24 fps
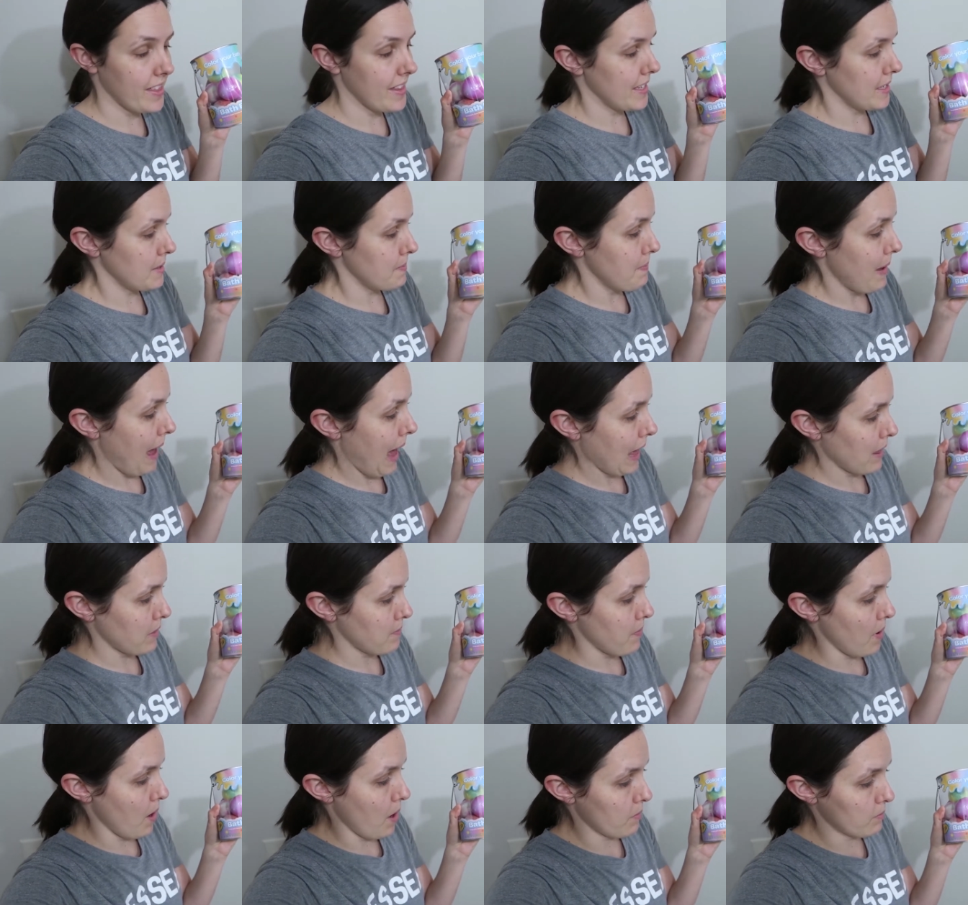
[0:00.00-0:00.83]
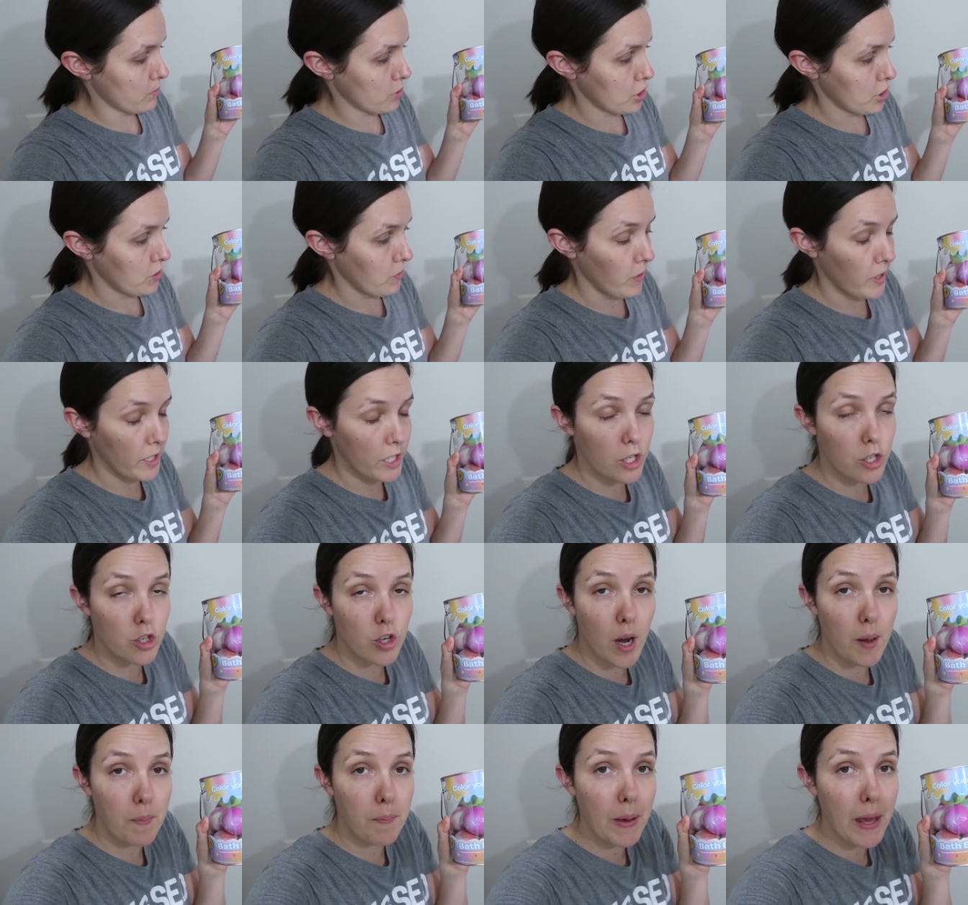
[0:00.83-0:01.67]
these bath bombs. She wanted
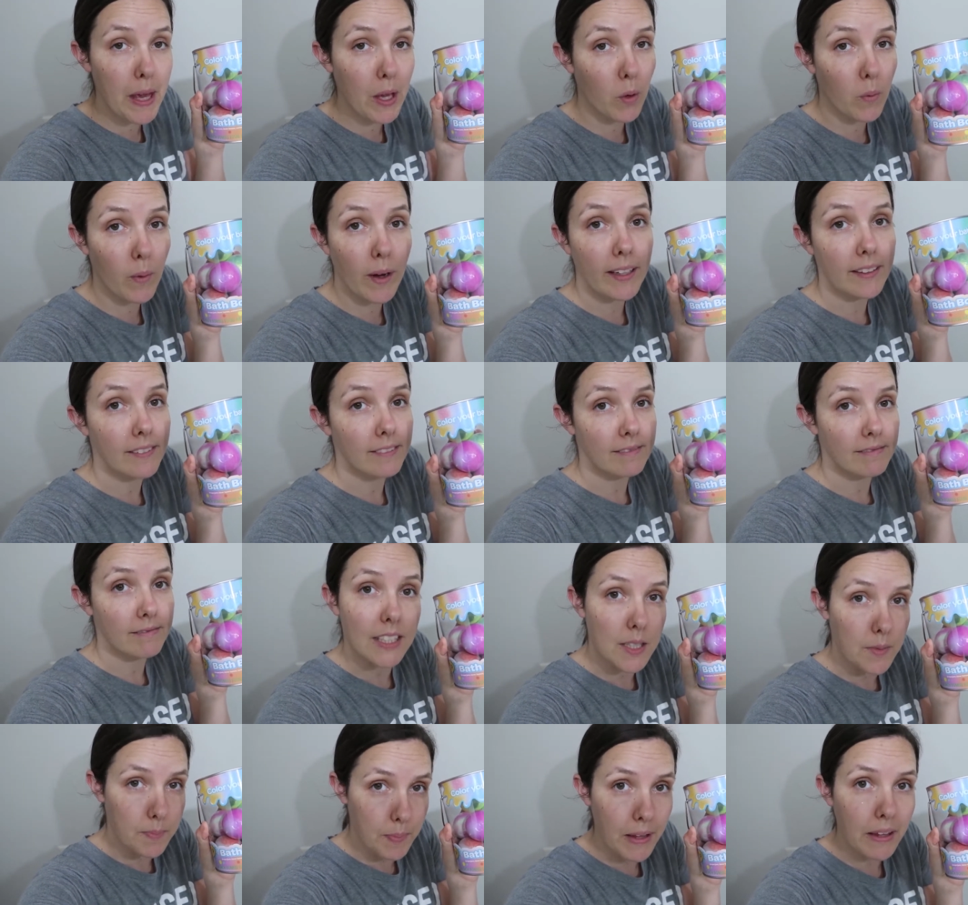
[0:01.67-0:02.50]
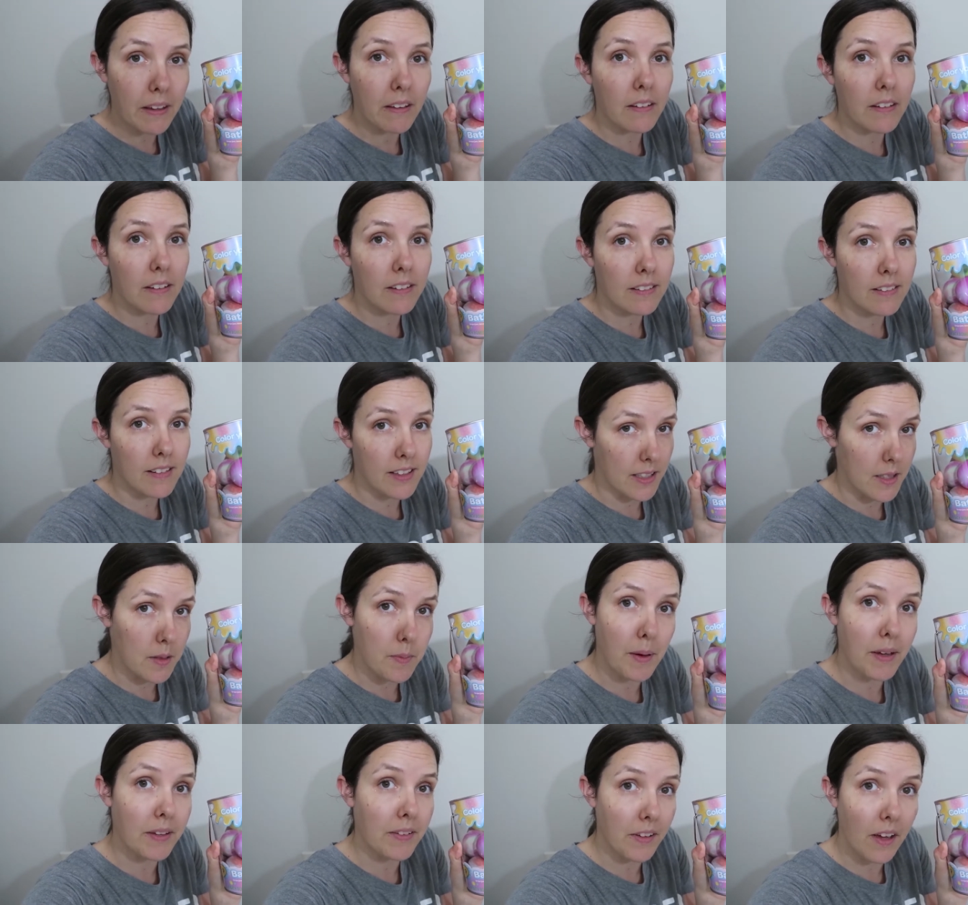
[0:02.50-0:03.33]
to try a pink one because pink
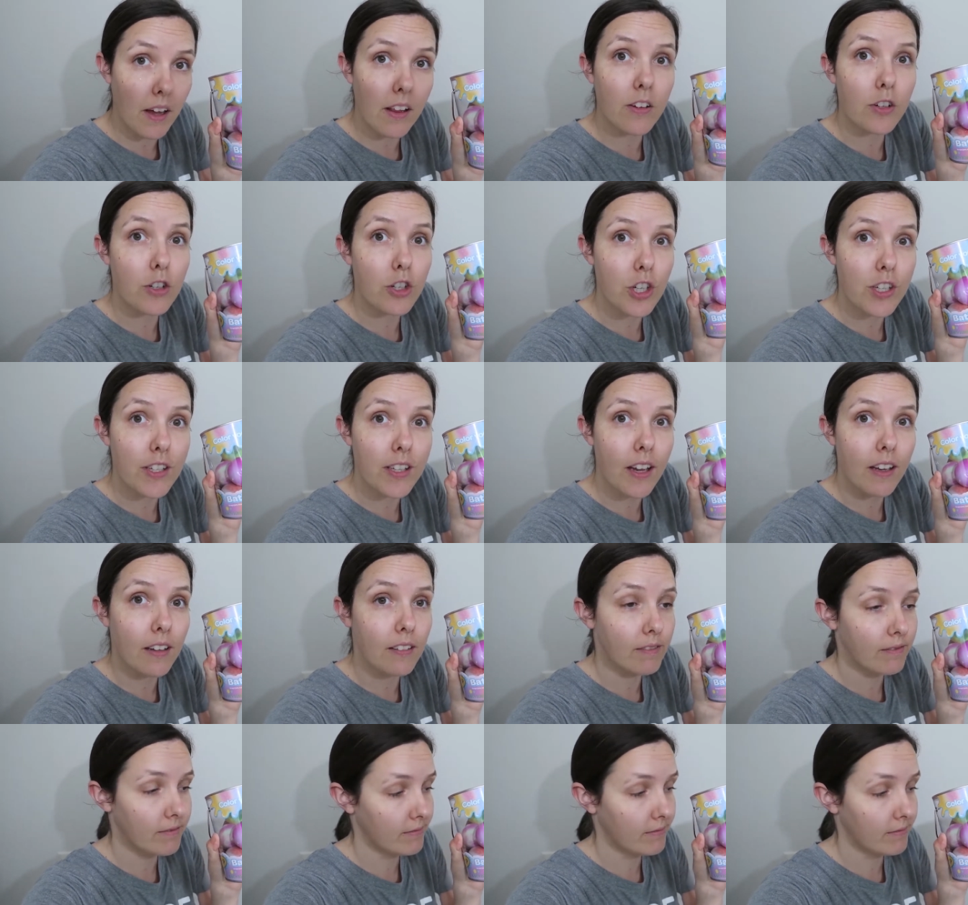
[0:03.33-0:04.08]
is the best color, she said.